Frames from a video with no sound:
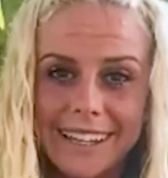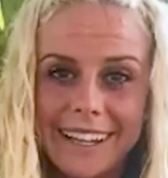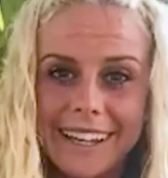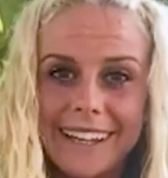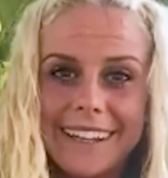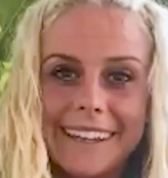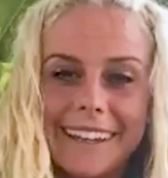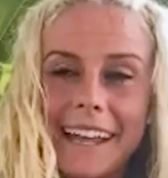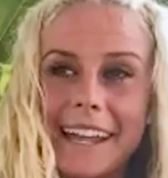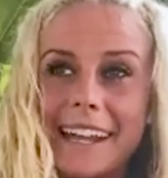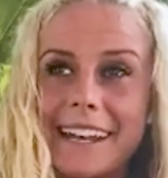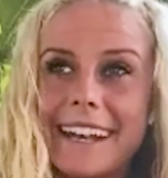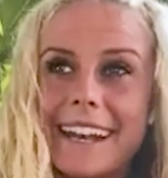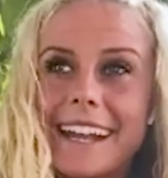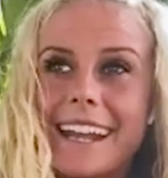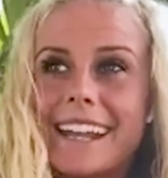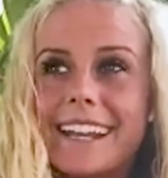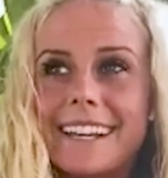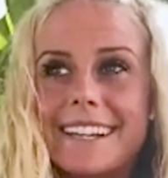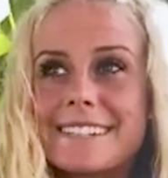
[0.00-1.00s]
Like, and
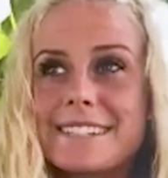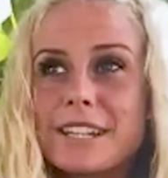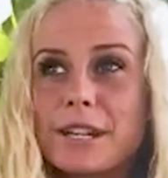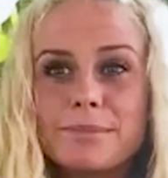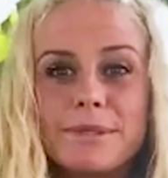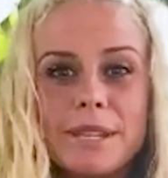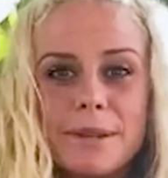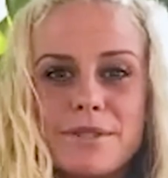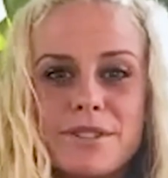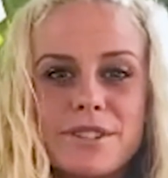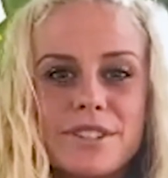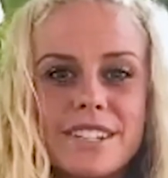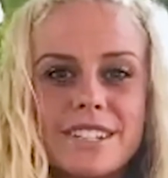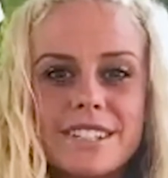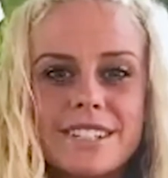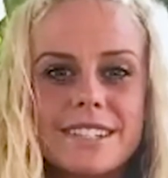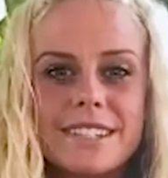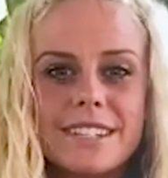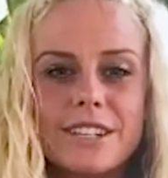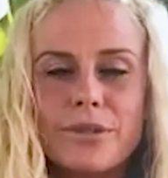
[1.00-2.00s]
sometimes
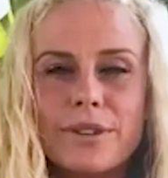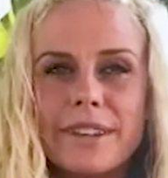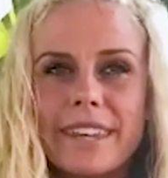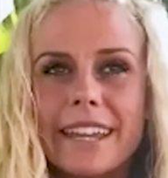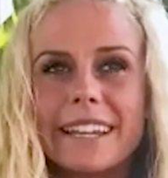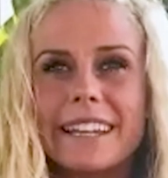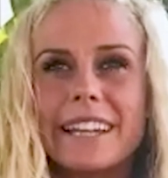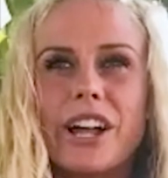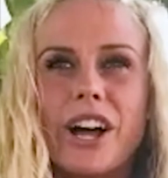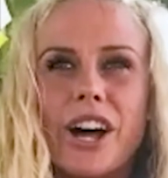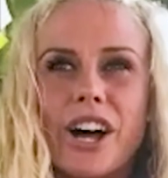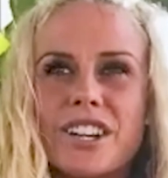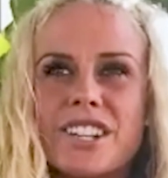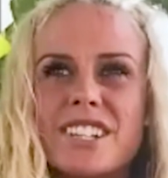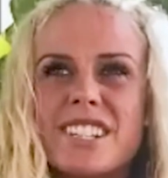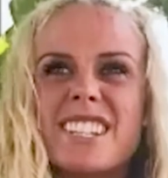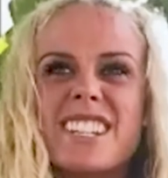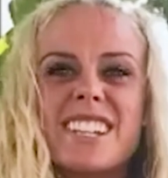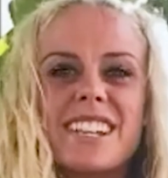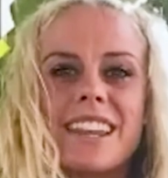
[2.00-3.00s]
you get
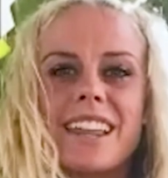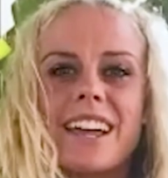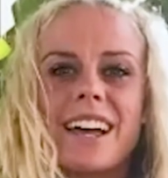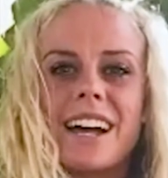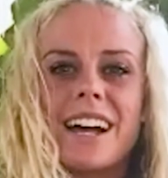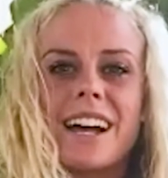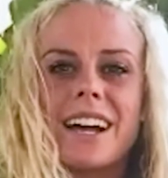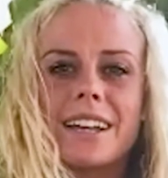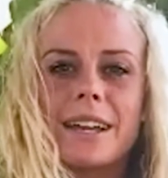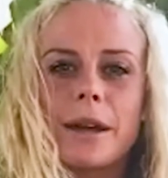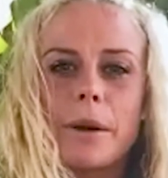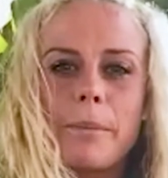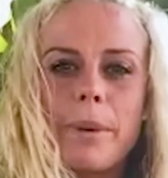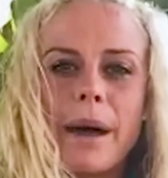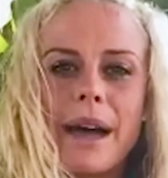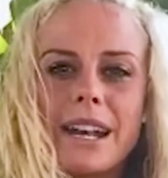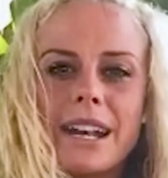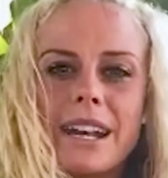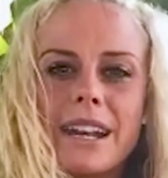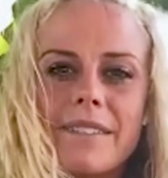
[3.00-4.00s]
lost in the
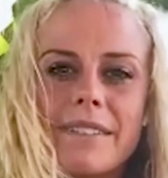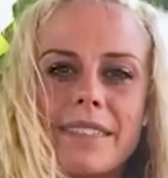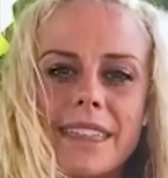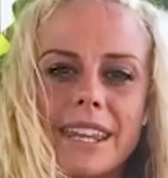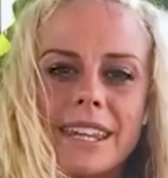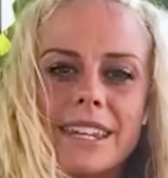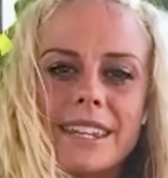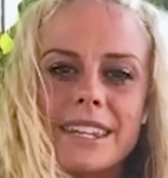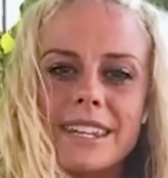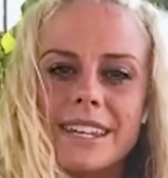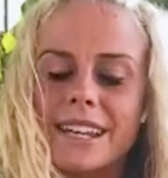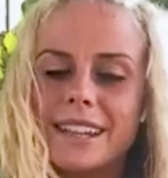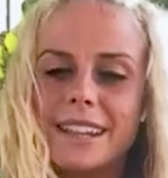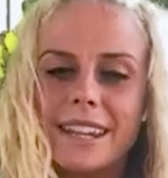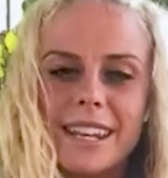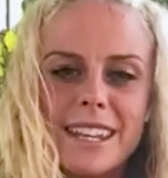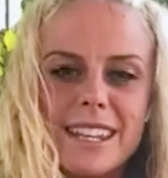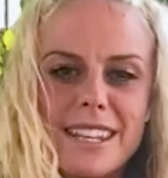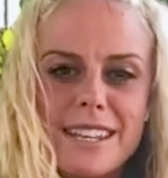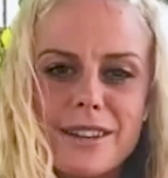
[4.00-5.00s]
competitive thinking and
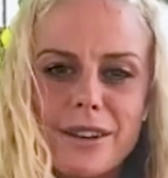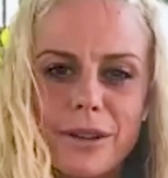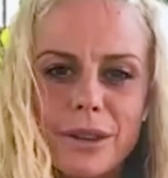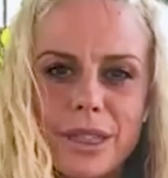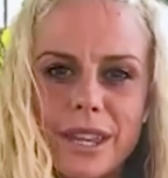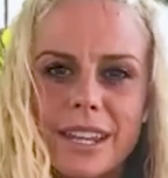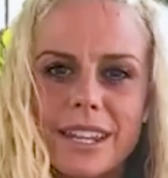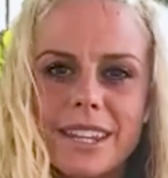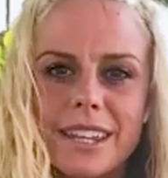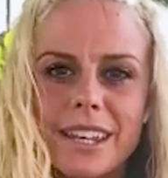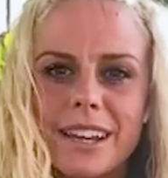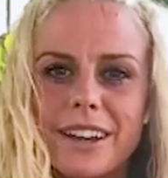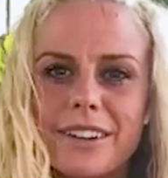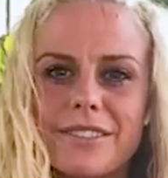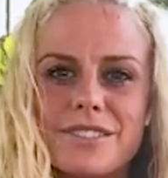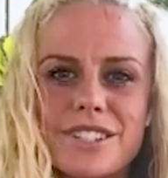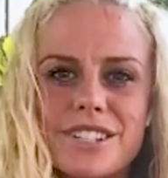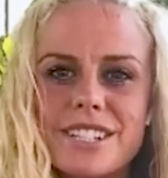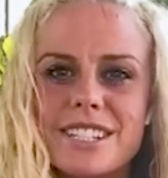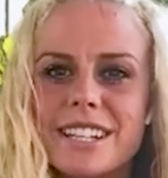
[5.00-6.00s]
the ego thinking
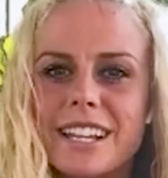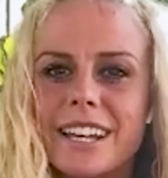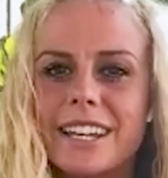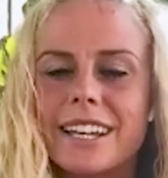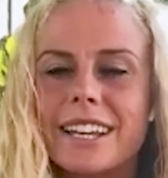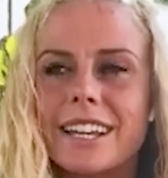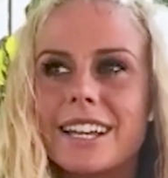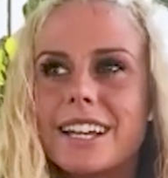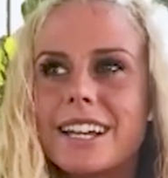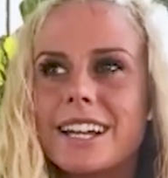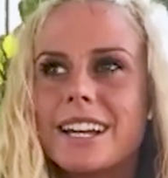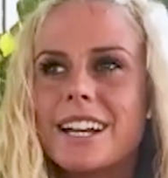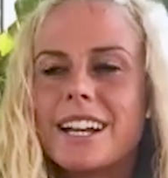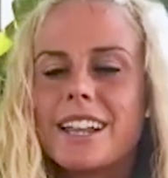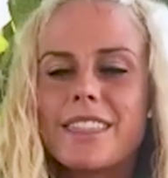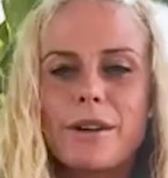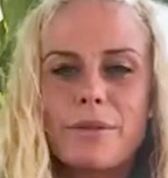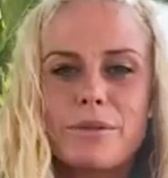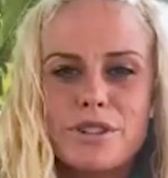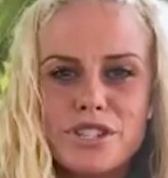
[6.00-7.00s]
of just like
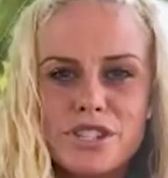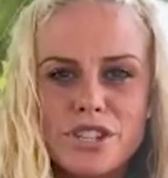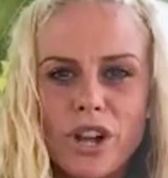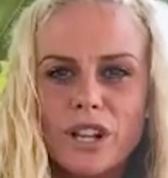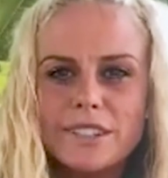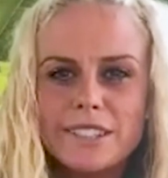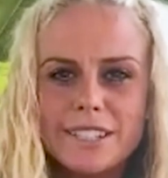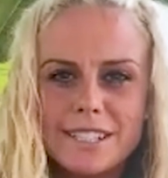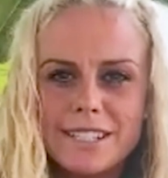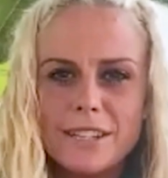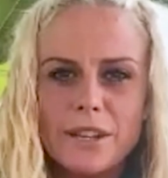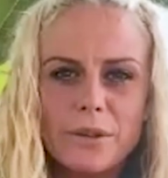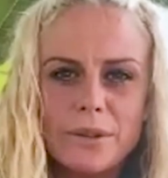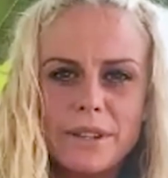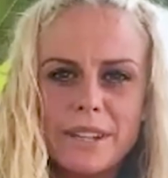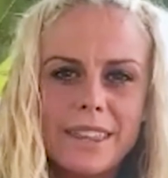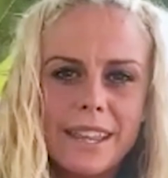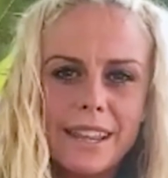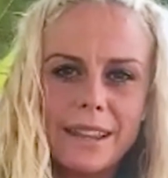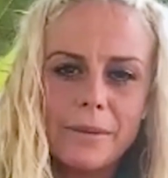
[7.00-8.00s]
the result is the
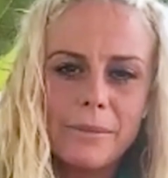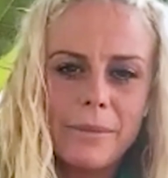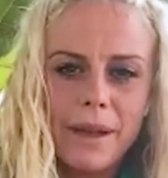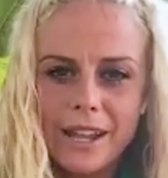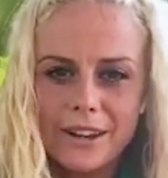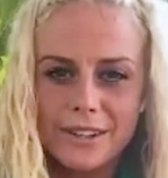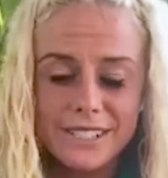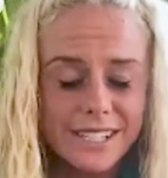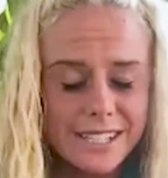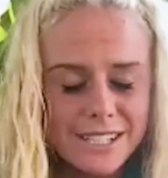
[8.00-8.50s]
only thing that matters.